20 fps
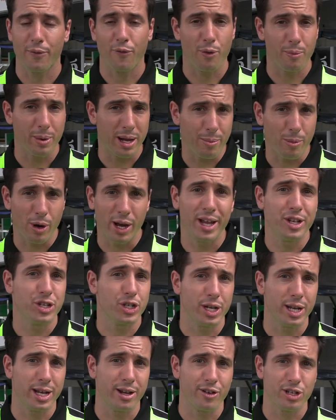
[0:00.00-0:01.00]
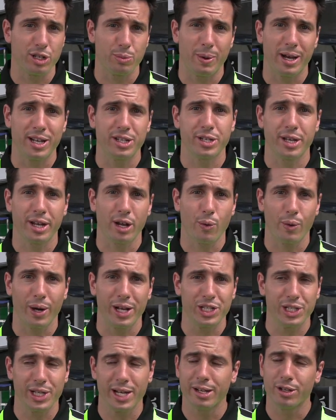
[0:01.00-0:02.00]
For me, my engineer is based in
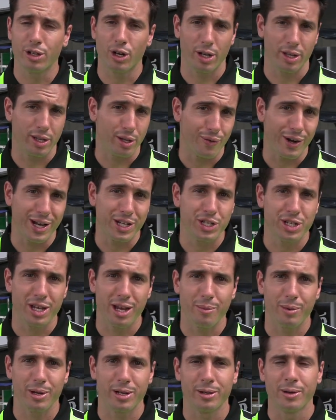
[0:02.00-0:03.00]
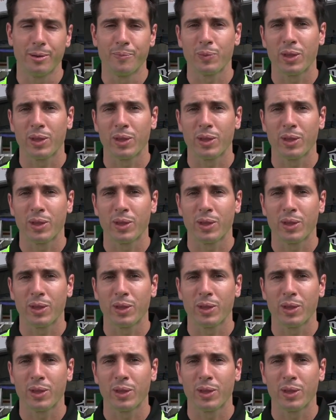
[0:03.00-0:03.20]
Queensland, not at the race team in